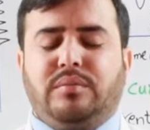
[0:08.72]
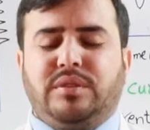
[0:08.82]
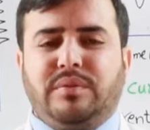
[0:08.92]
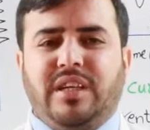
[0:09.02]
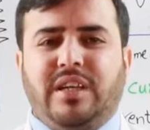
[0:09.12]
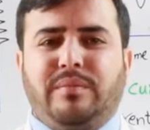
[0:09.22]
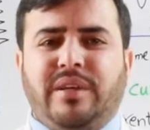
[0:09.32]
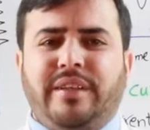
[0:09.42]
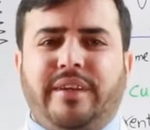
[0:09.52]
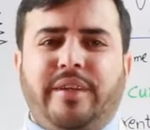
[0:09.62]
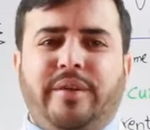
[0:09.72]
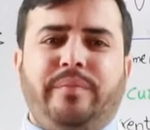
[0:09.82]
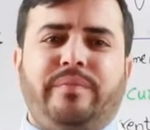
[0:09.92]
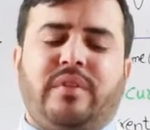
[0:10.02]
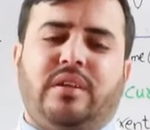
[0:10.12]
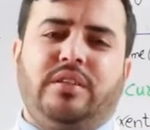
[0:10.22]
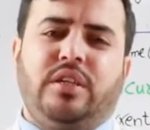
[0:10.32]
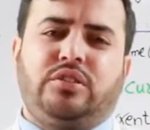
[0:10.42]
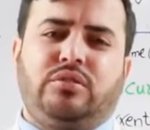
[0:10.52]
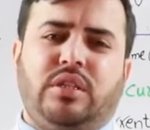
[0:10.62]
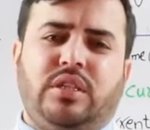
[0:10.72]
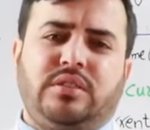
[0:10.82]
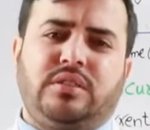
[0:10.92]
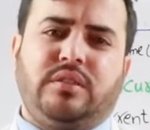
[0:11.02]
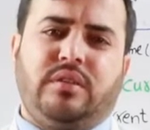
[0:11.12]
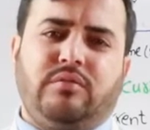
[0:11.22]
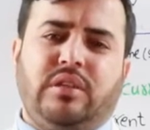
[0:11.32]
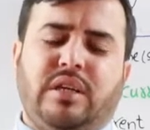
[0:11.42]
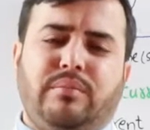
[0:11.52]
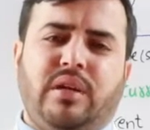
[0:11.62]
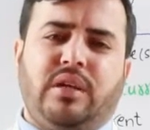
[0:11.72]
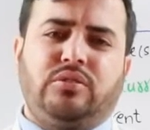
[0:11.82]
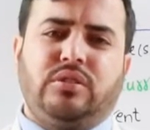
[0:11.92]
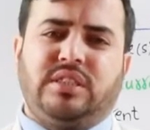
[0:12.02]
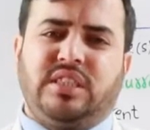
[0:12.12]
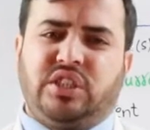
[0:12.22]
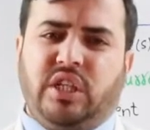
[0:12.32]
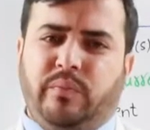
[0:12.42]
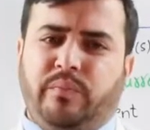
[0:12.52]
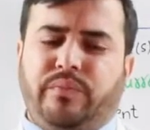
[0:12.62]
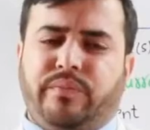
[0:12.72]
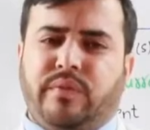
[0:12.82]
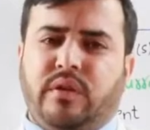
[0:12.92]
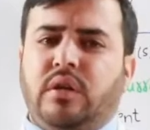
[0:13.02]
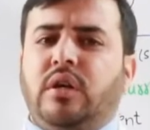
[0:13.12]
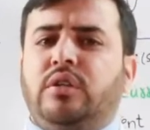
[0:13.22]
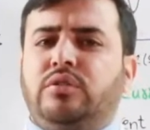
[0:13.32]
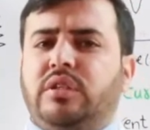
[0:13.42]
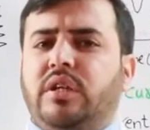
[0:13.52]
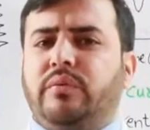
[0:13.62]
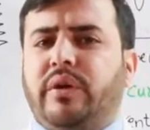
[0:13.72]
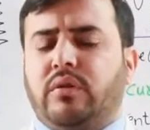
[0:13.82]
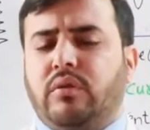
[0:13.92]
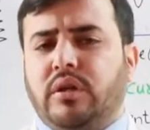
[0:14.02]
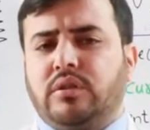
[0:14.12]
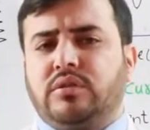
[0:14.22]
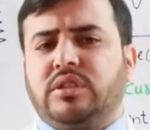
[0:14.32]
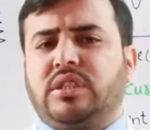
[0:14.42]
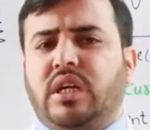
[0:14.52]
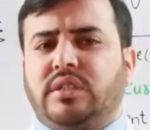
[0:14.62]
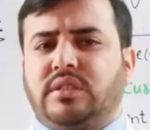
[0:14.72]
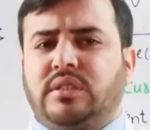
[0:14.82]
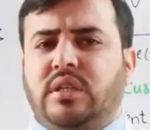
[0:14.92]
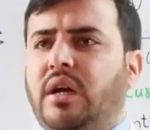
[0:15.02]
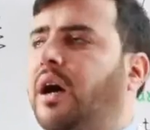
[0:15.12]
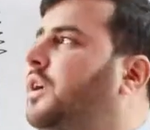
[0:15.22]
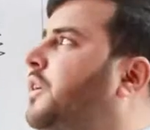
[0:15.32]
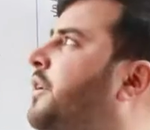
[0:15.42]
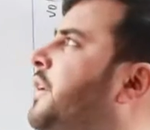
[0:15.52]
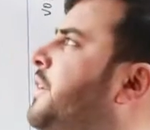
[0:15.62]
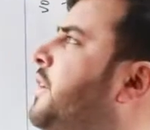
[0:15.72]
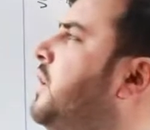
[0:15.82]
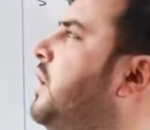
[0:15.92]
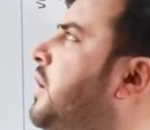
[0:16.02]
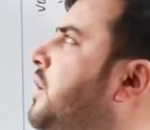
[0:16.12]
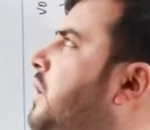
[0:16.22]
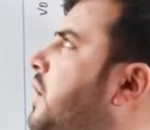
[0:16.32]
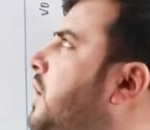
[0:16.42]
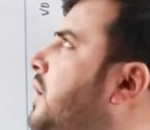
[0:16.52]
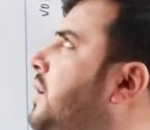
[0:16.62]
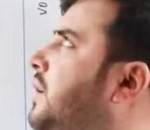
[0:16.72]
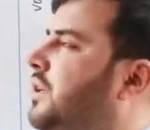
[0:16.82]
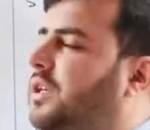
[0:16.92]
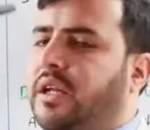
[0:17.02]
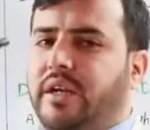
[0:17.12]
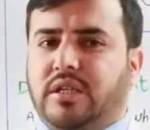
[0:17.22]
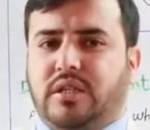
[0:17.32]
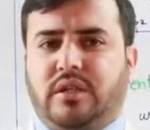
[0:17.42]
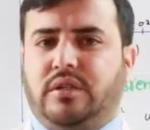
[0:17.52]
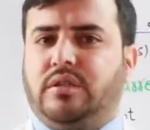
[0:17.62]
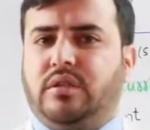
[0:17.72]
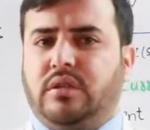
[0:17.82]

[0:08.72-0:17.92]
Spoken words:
Bismillahirrahmanirrahim. Dear students, welcome back to the session. Today we are going to discuss alternating current and direct current.